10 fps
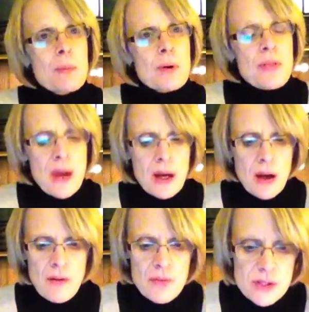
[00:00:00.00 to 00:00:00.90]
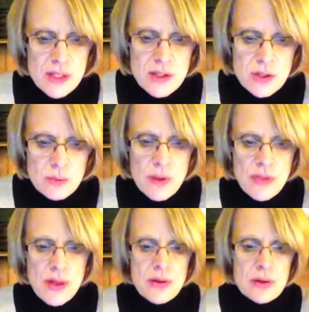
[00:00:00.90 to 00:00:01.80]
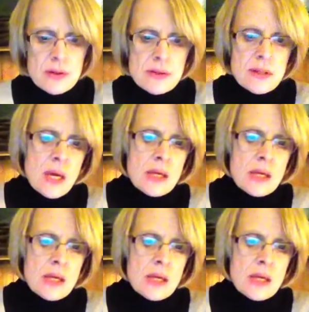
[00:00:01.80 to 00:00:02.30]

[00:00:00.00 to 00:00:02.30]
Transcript: put that in conversation with others.